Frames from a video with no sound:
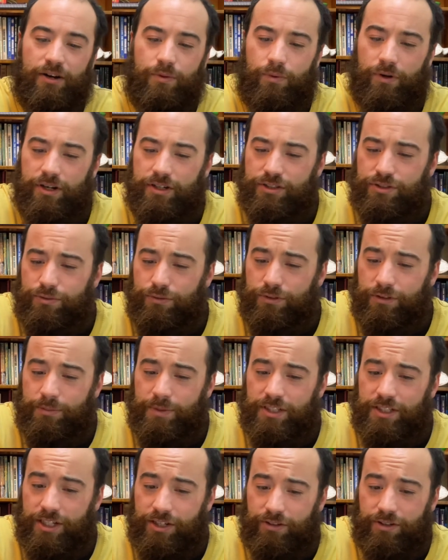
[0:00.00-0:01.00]
God works
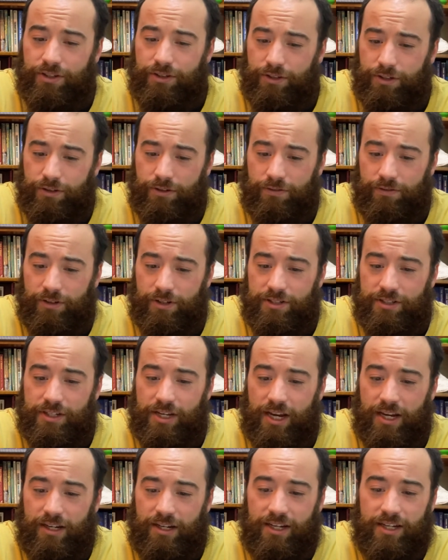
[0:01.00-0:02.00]
through the material
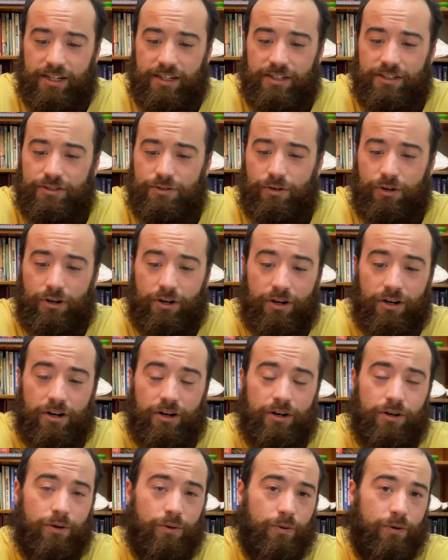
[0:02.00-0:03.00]
universe, and his or
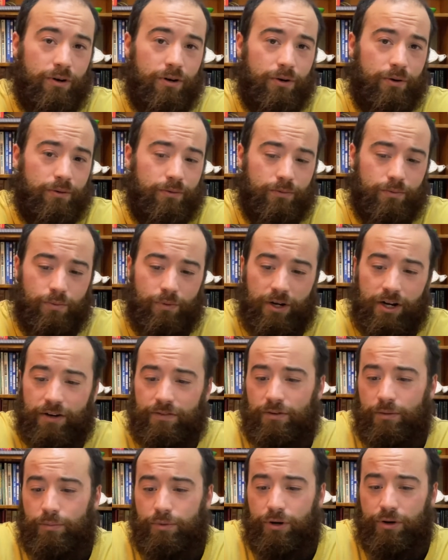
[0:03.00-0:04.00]
her or
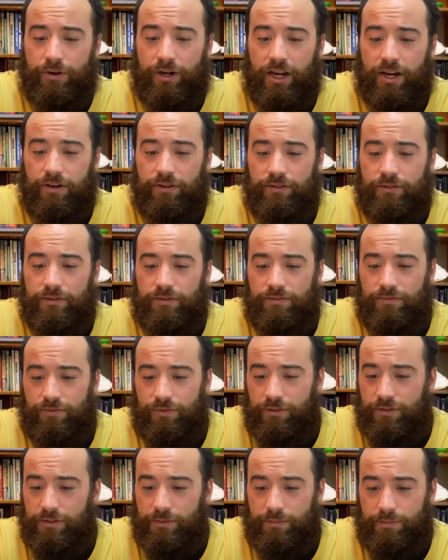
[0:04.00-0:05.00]
whatever pronoun
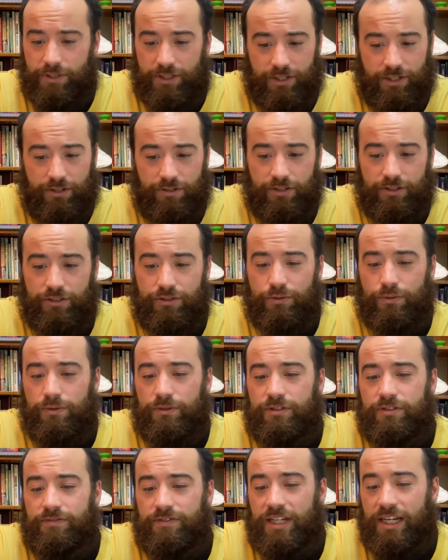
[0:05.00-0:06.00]
for the mysterious
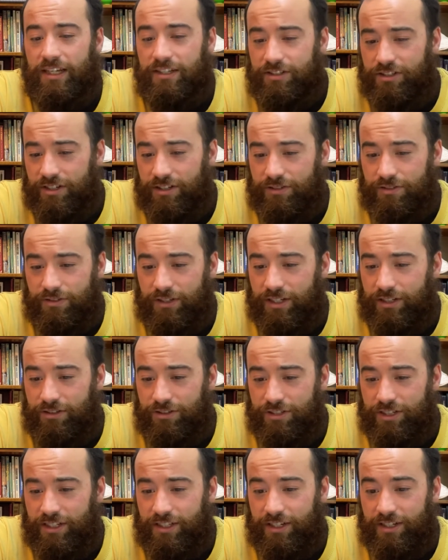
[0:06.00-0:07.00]
source of tangential
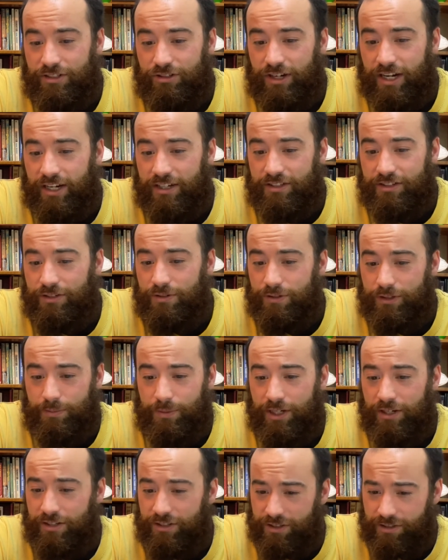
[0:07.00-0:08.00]
energy that attracts
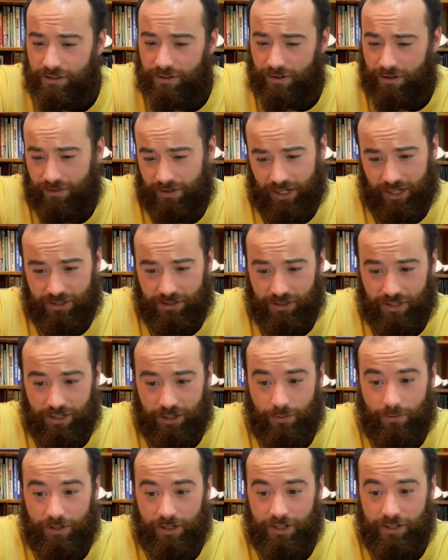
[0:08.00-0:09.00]
new experiences of
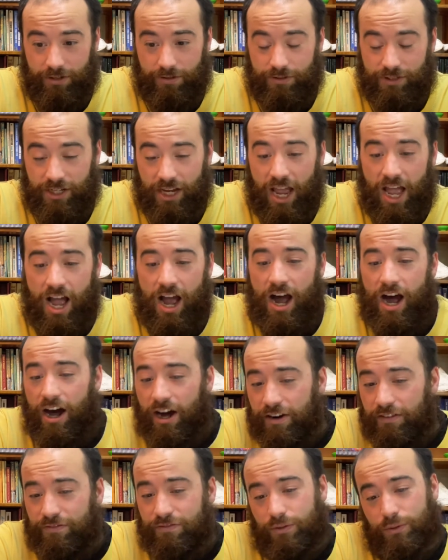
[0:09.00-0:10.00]
connection that you want to use
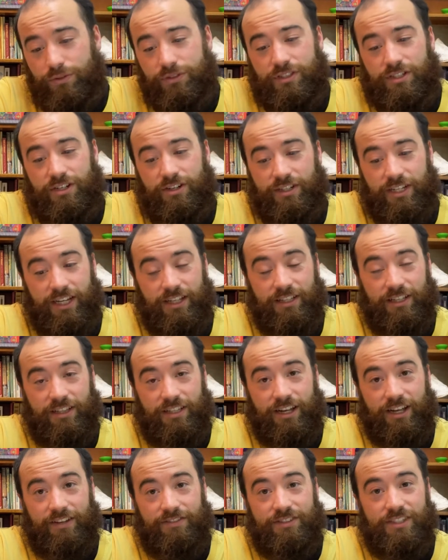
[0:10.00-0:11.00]
unfolds in our
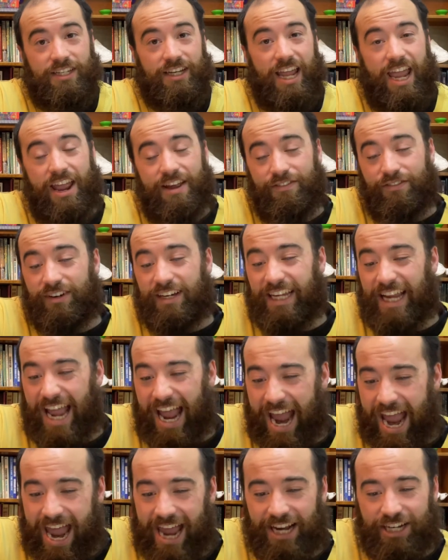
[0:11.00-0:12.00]
daily lives in
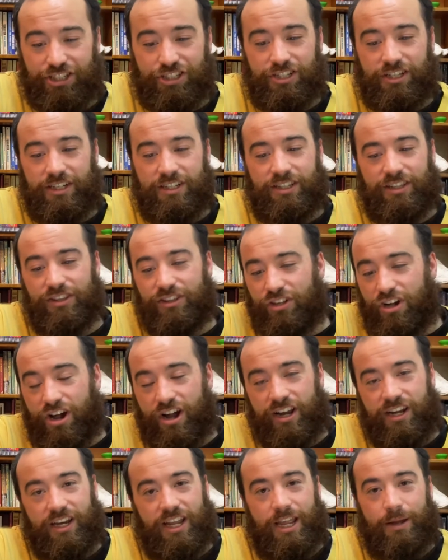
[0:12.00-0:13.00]
every action,
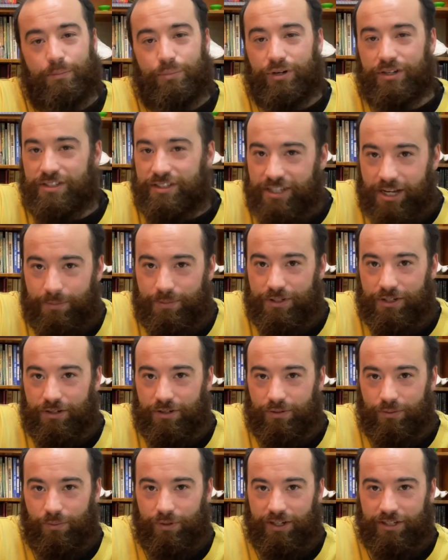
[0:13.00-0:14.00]
thought, and
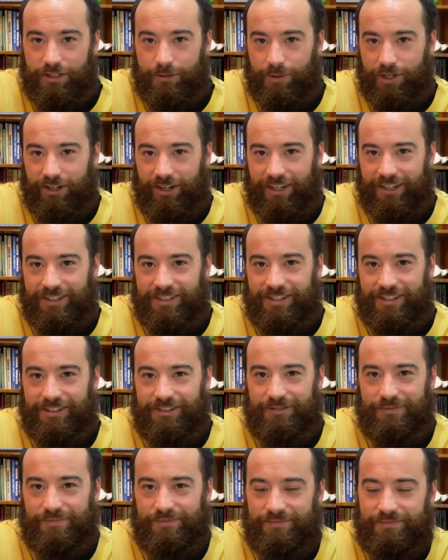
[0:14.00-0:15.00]
perception we
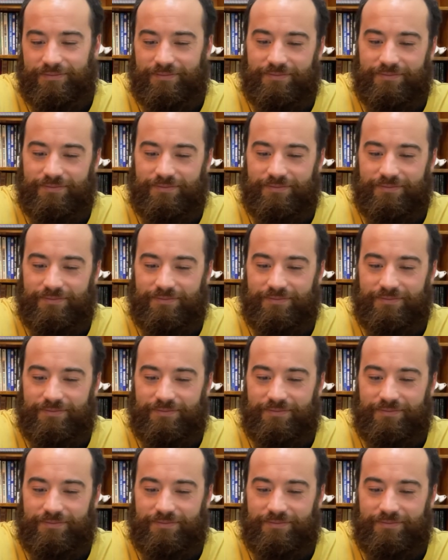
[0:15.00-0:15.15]
experience.